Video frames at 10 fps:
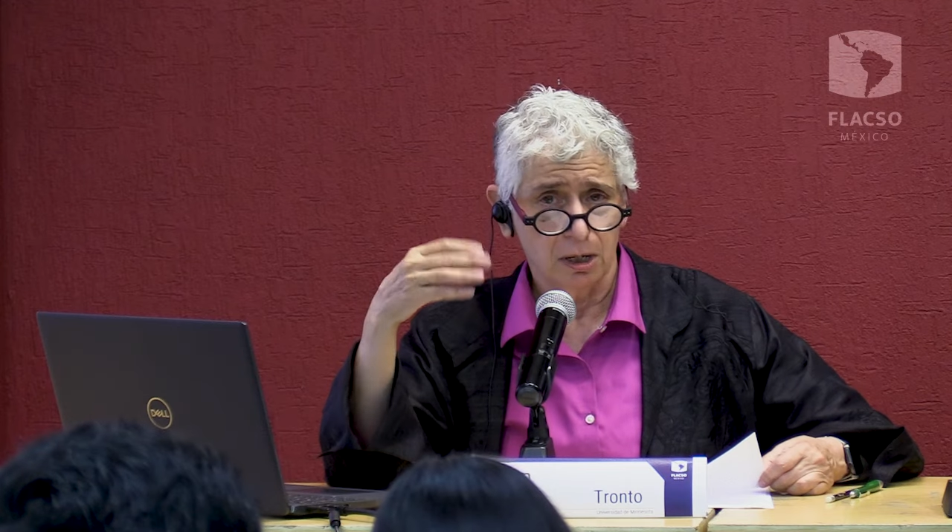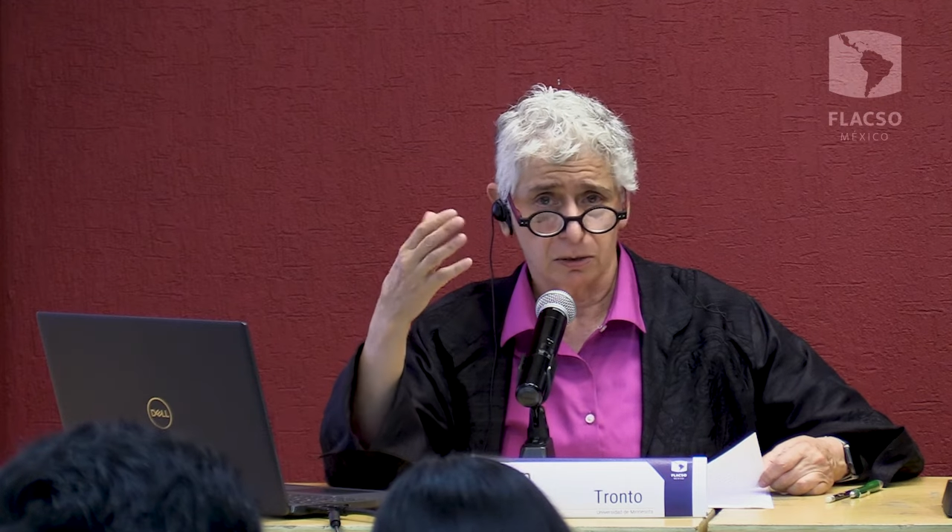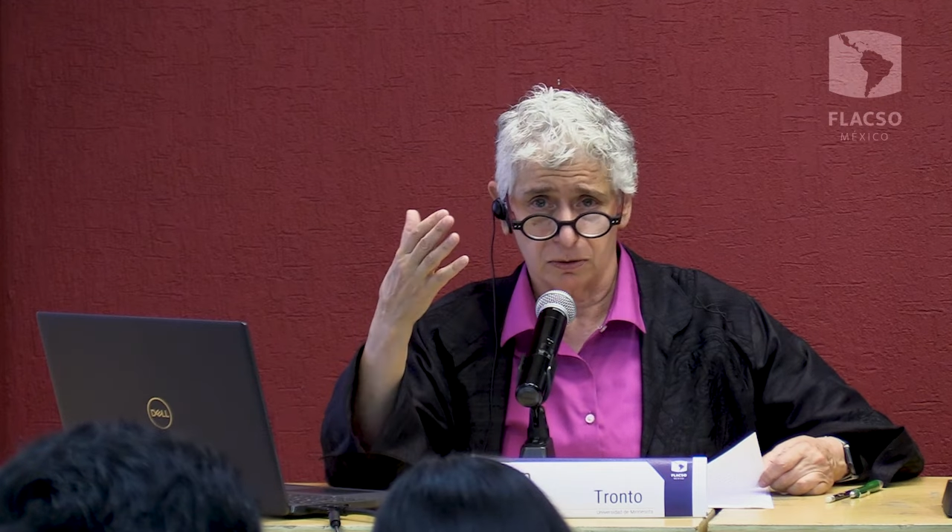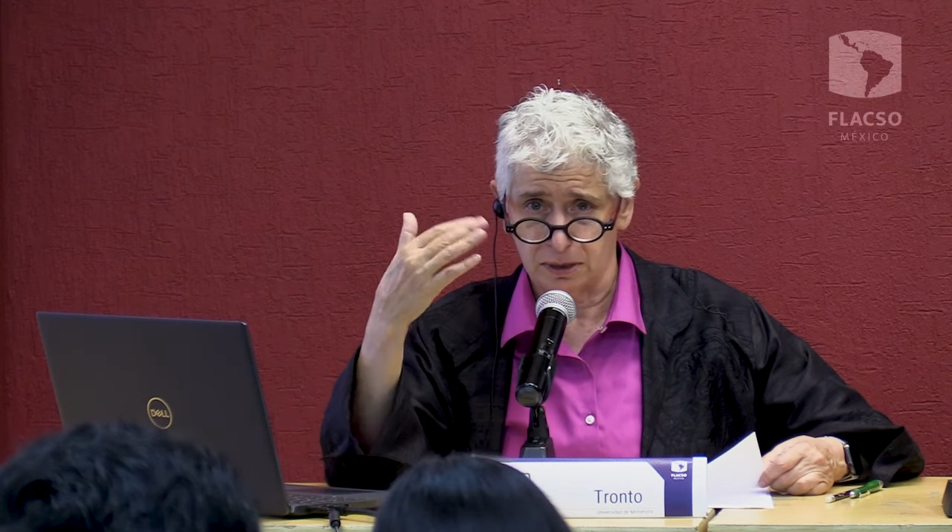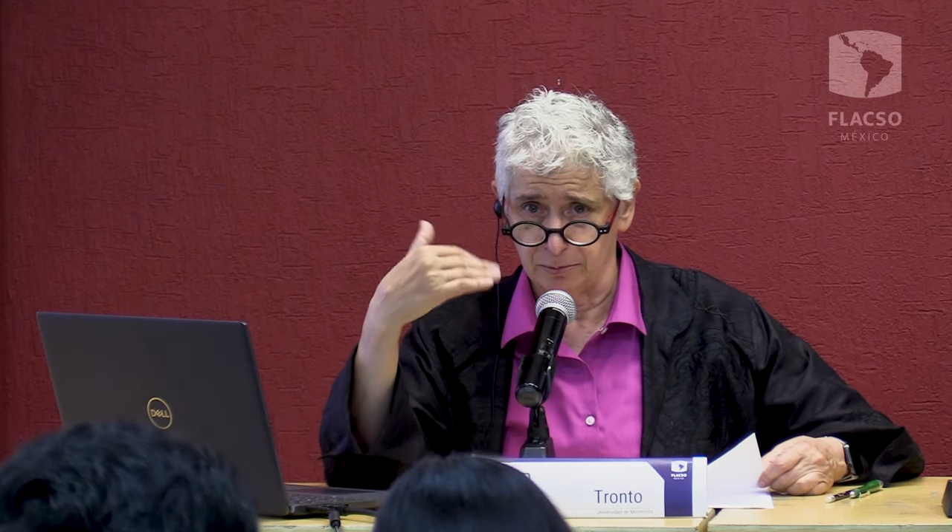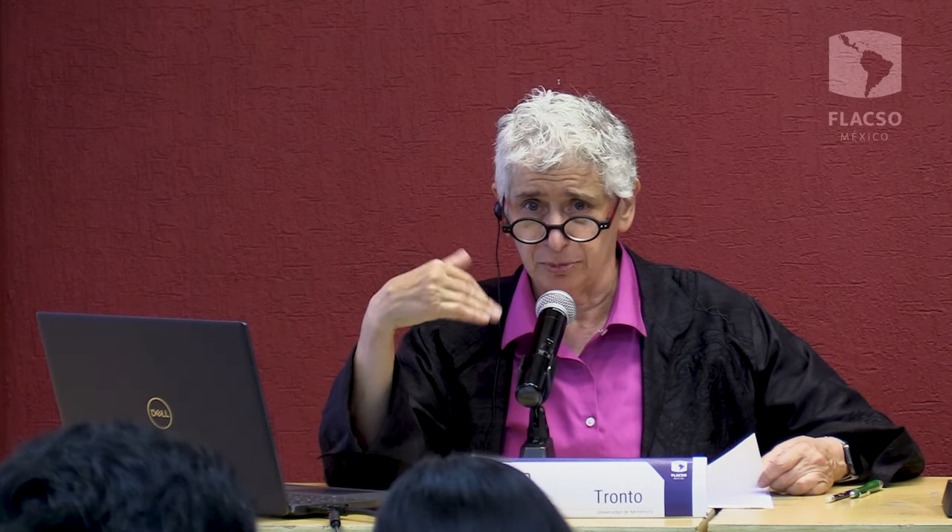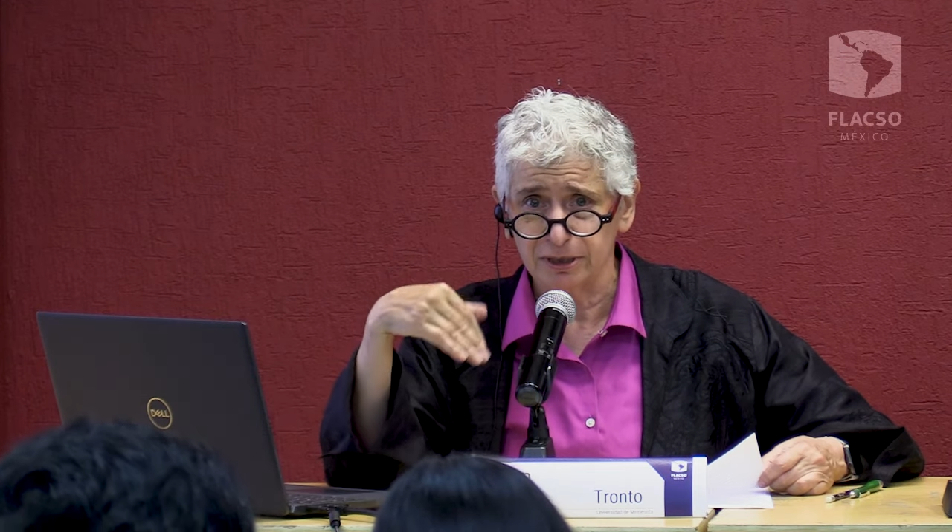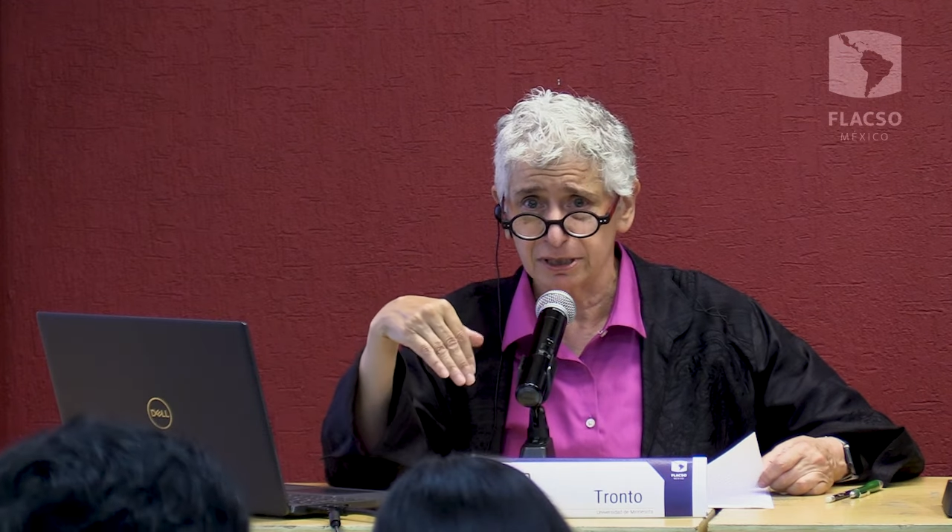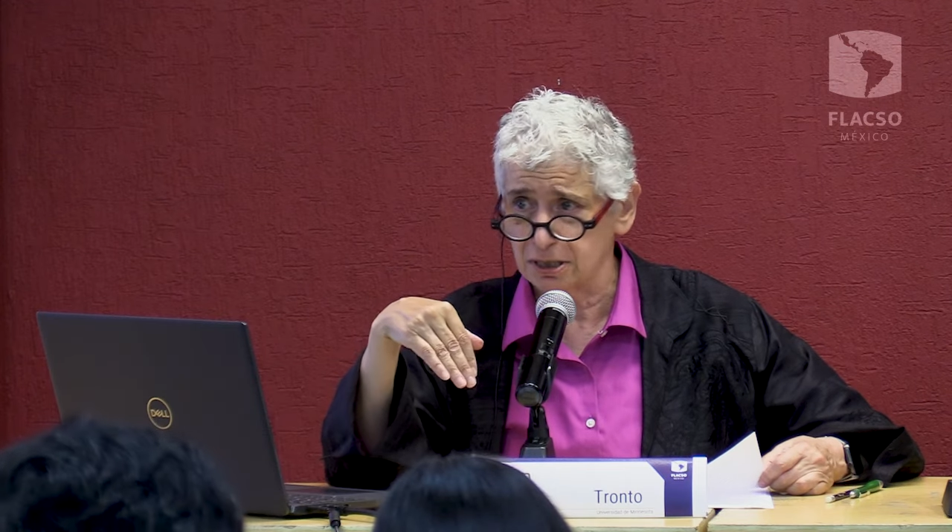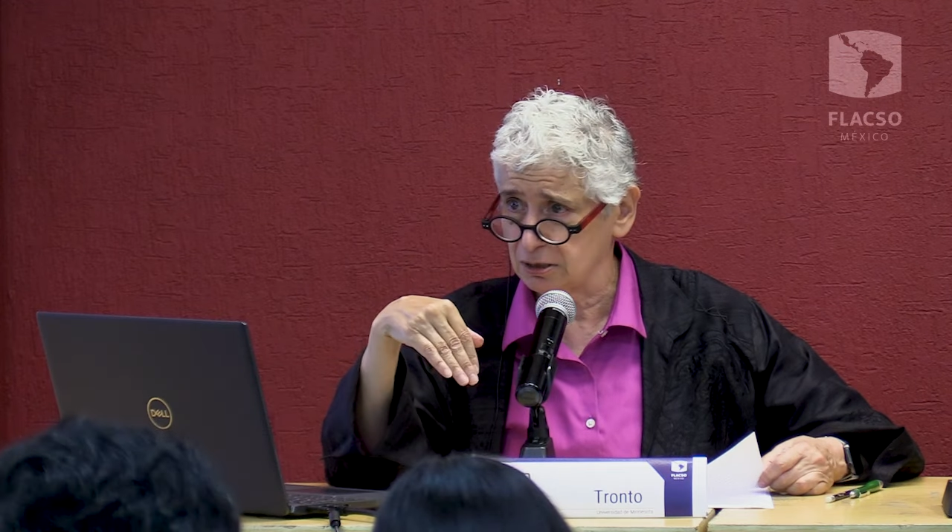to
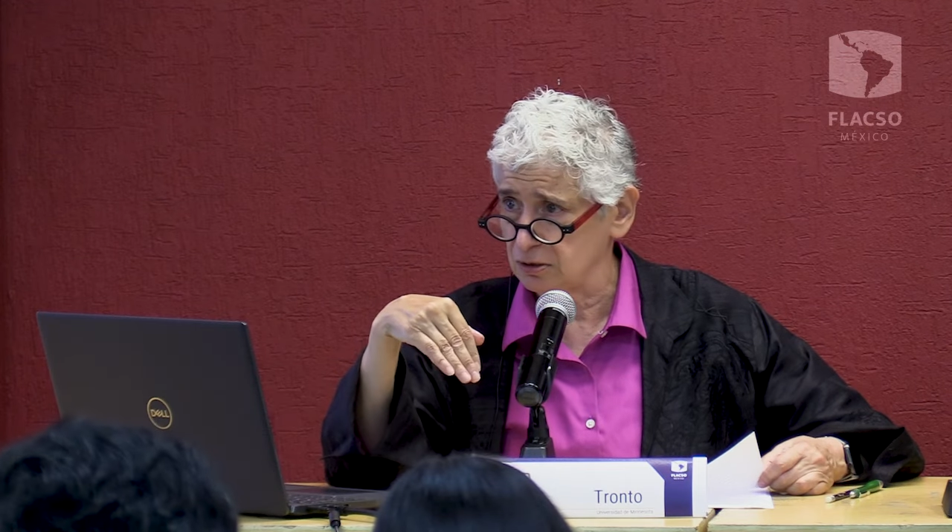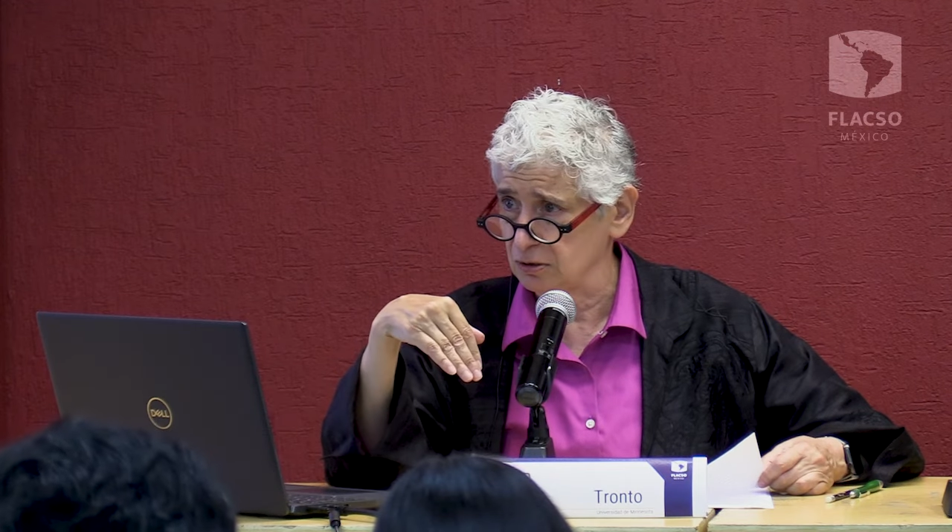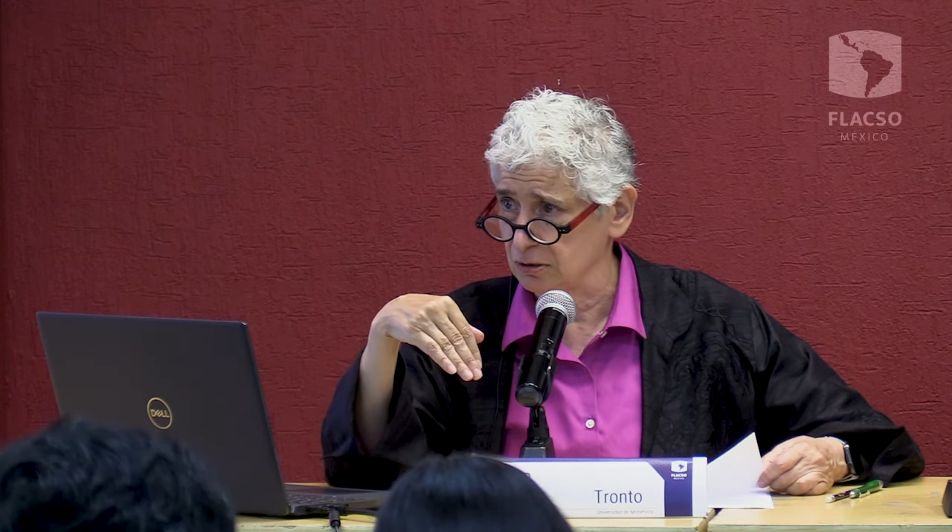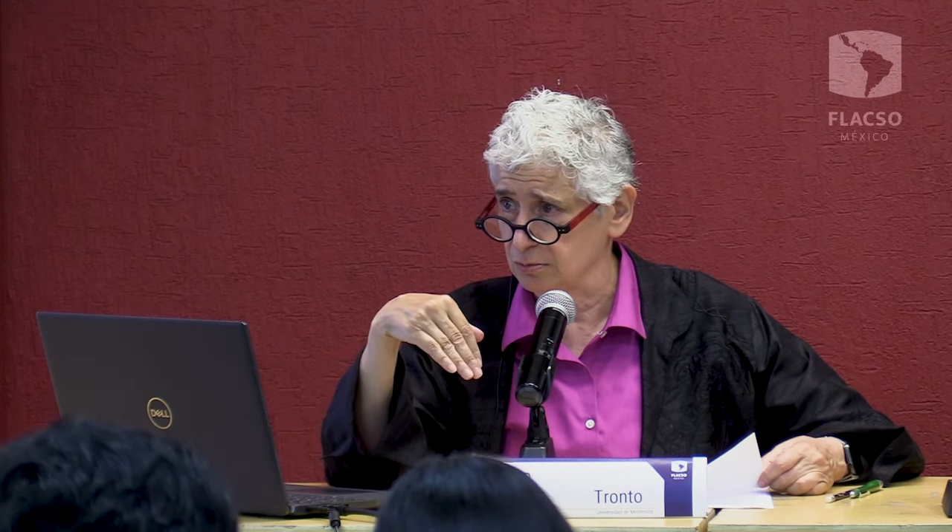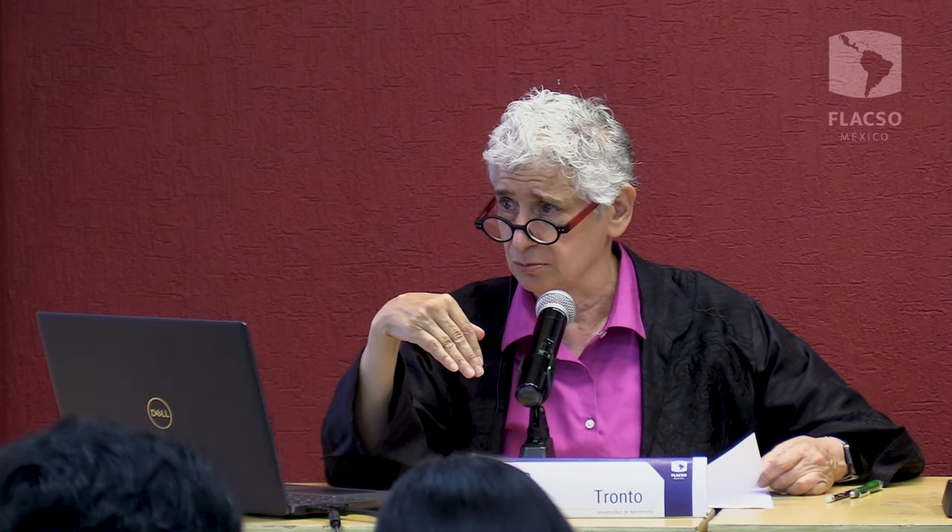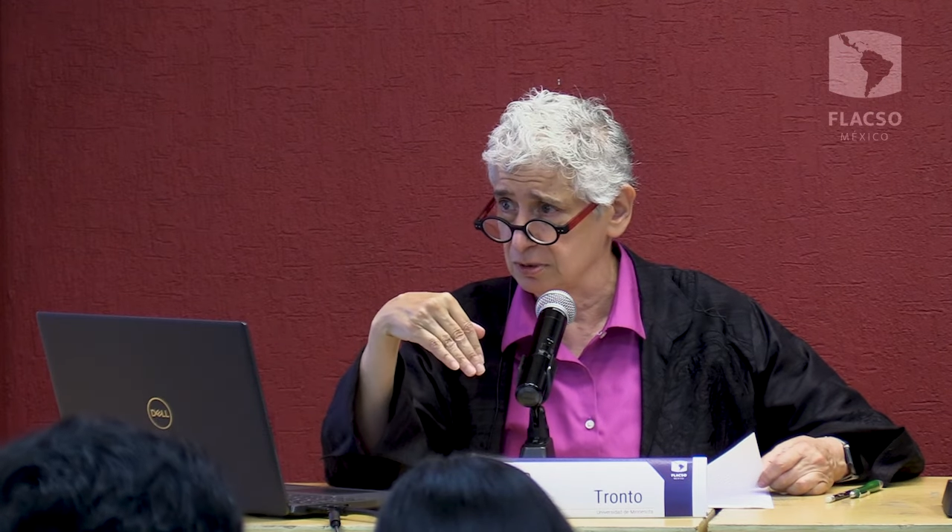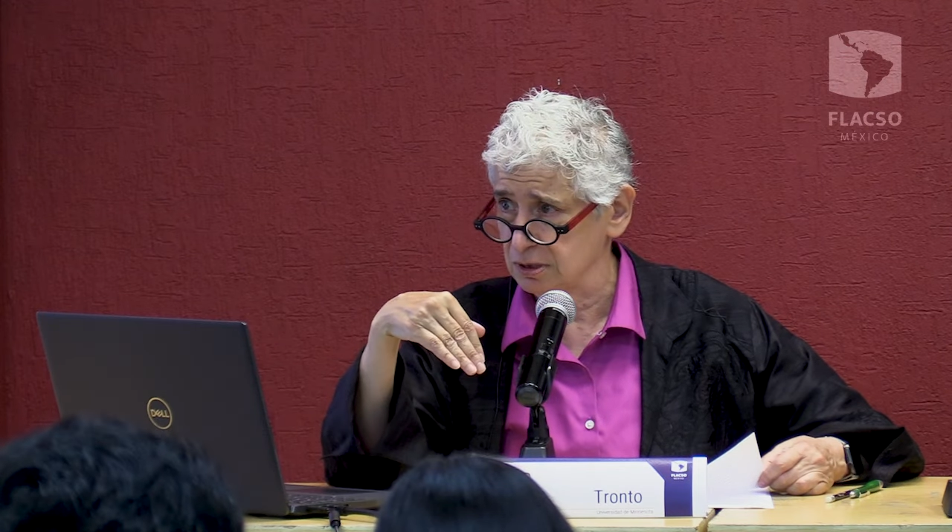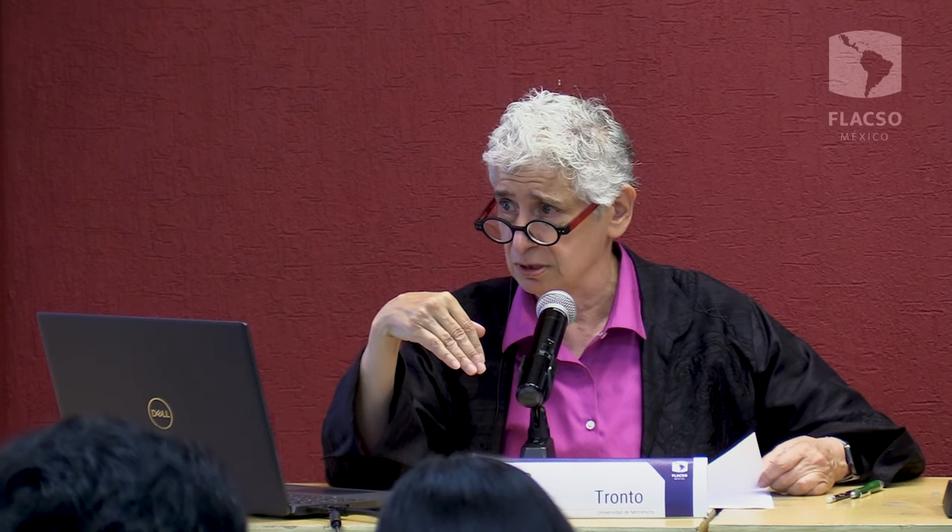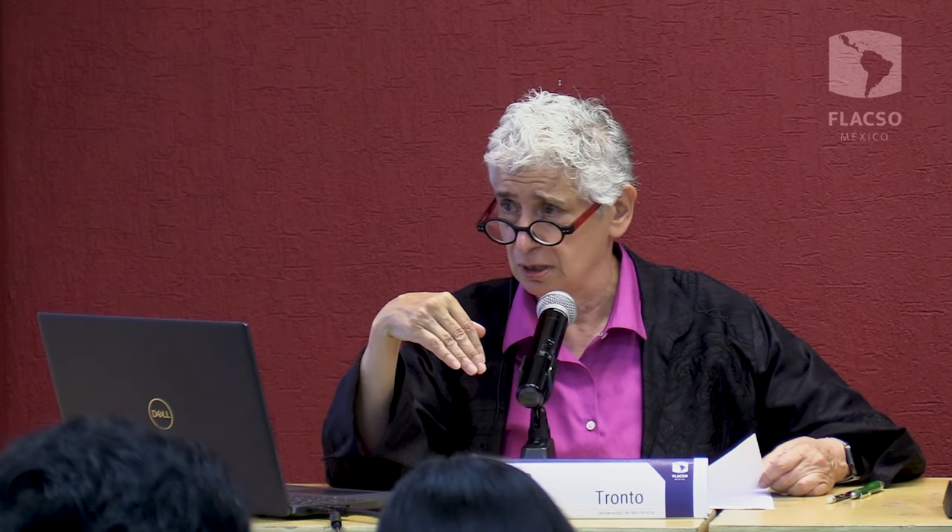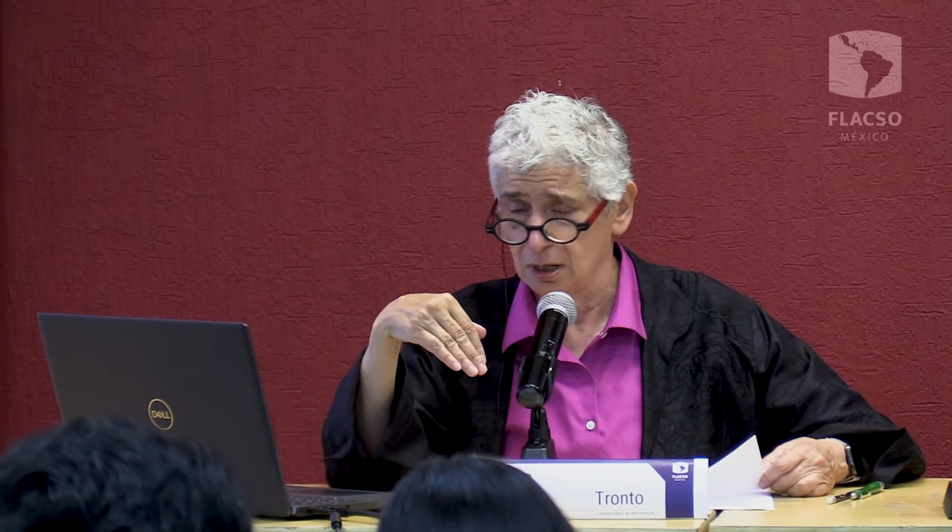simplistic terms?